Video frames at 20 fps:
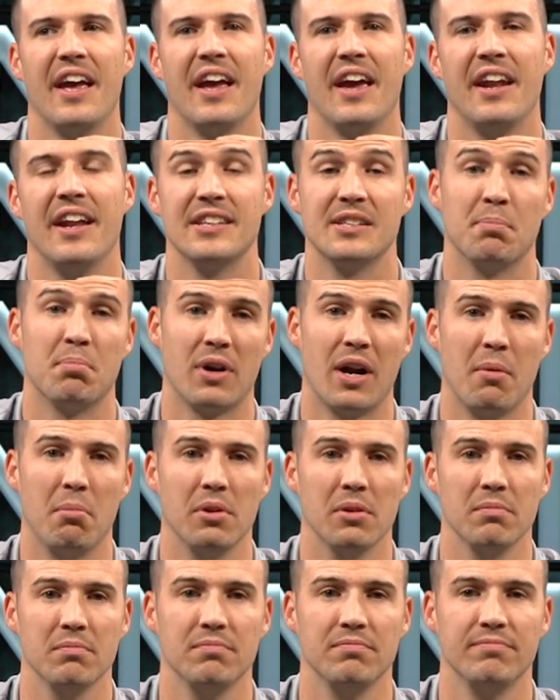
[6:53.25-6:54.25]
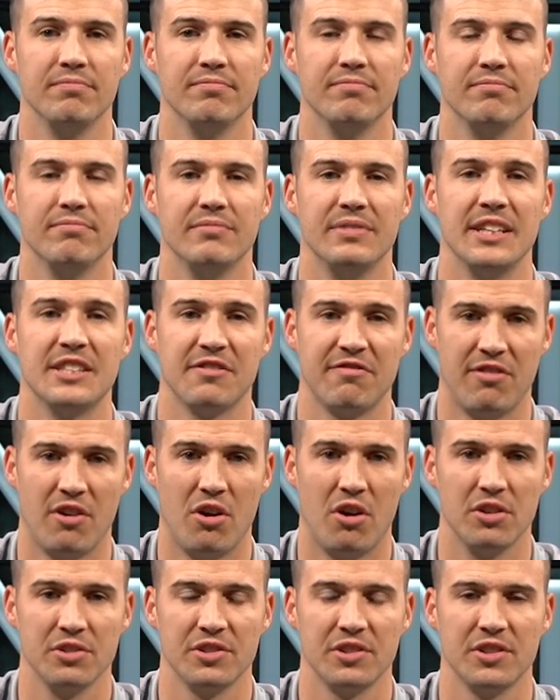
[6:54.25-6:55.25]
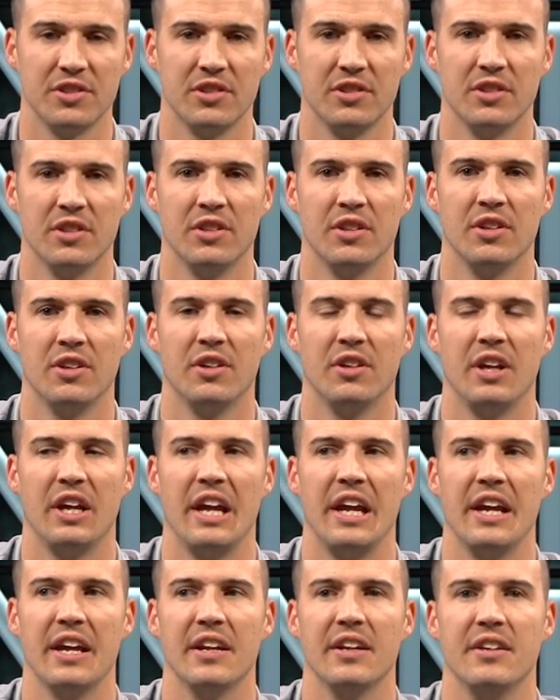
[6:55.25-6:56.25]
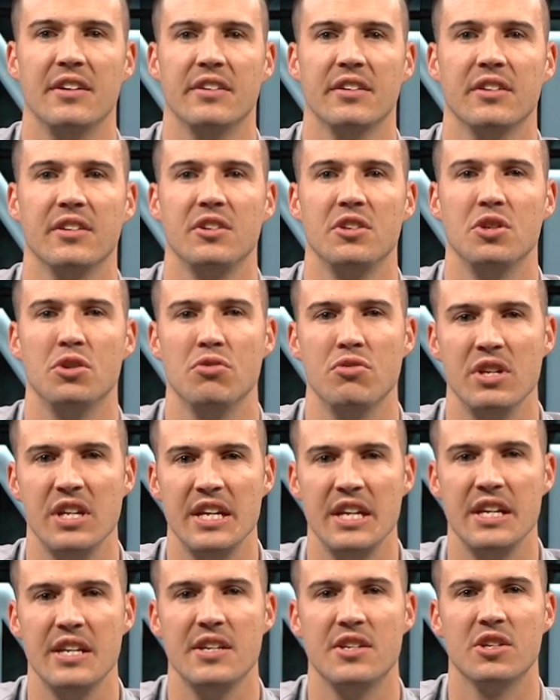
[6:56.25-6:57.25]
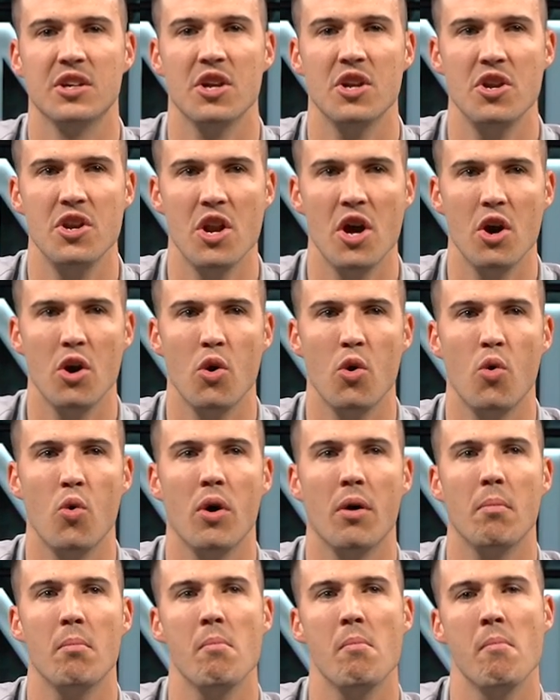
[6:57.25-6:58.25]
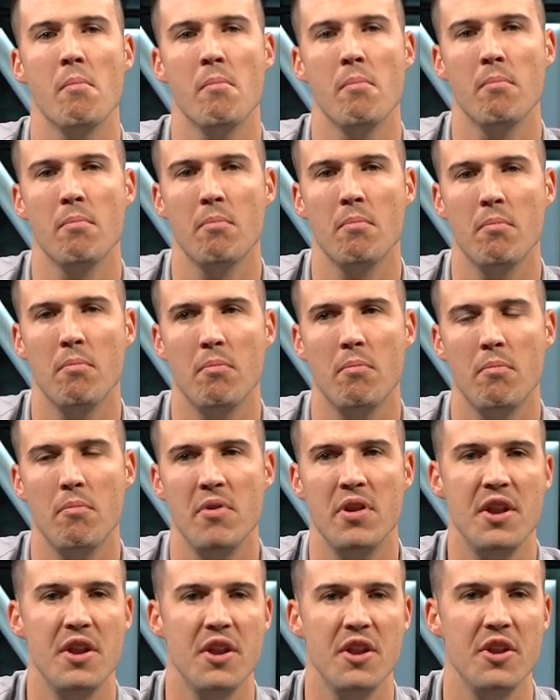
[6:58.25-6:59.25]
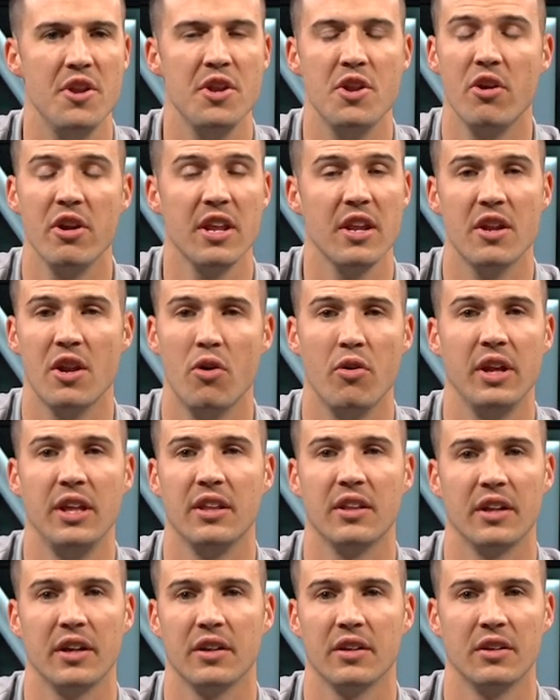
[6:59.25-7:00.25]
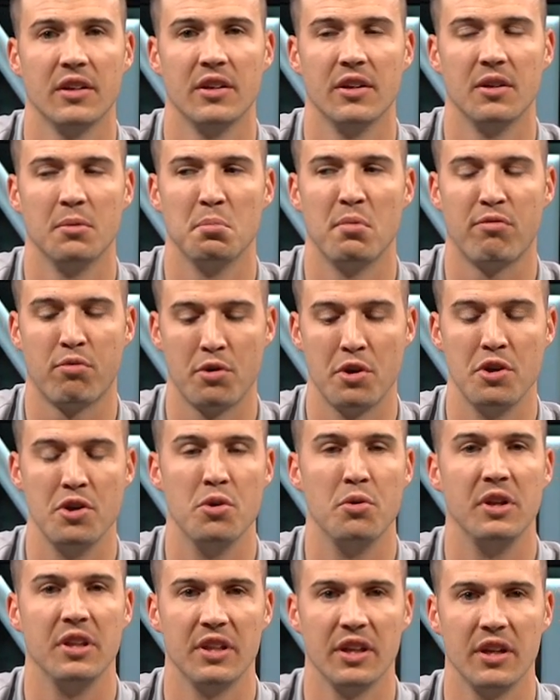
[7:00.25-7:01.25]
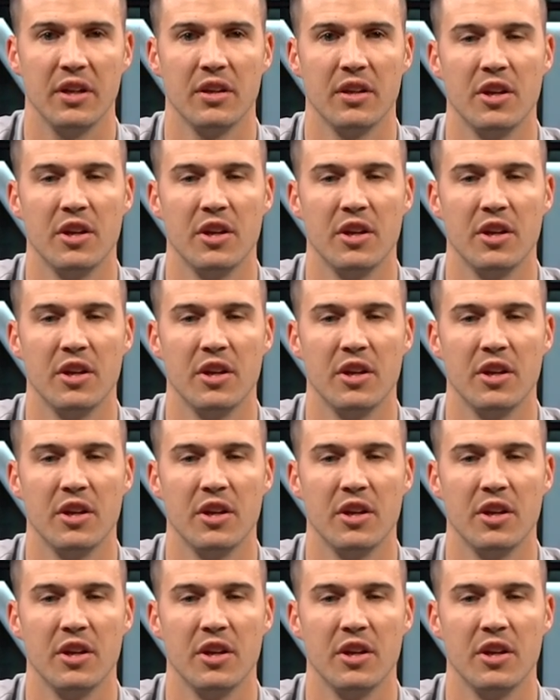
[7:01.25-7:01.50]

And it's a problem. It's false and you need to know you don't need to know anything before you do anything